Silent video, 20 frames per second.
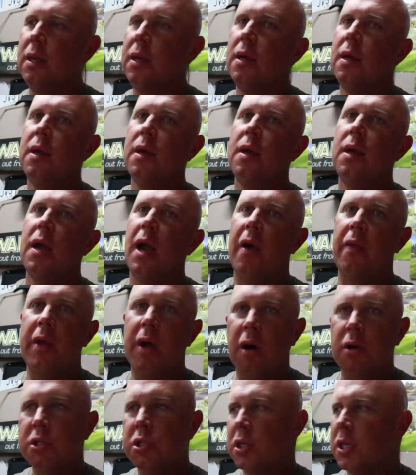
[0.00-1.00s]
And they
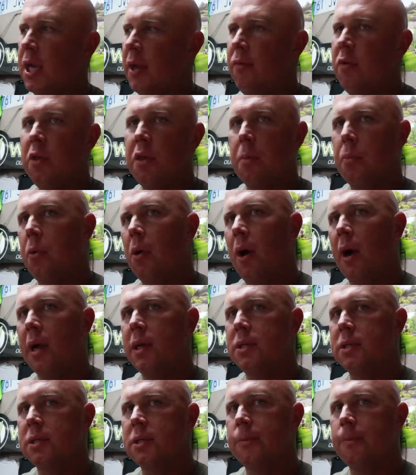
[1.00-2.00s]
also give you the
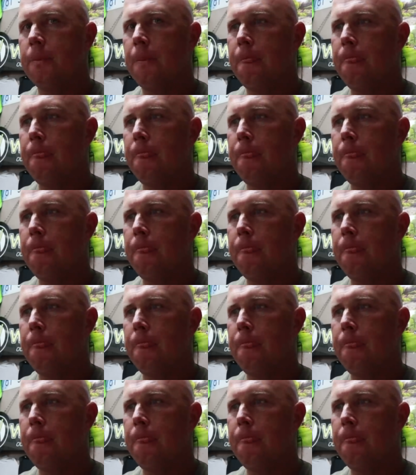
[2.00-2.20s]
price.